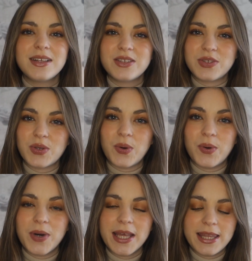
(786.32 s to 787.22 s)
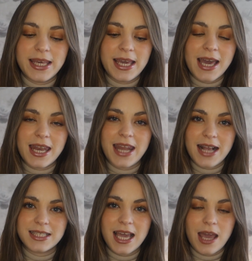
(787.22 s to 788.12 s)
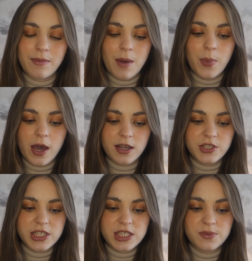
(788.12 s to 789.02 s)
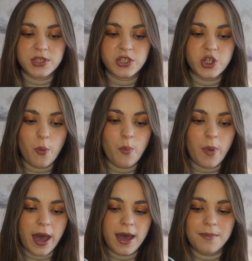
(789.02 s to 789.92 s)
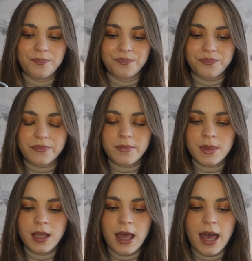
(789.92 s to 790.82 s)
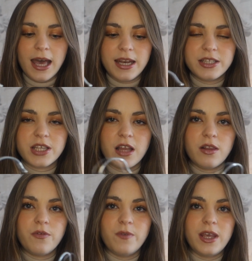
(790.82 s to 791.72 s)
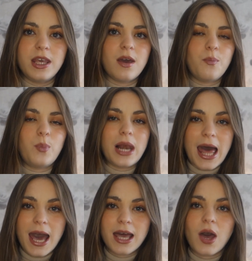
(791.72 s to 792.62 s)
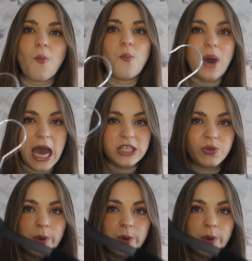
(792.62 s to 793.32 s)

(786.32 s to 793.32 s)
So the next item I purchased was a jumper, and it's a lovely black bat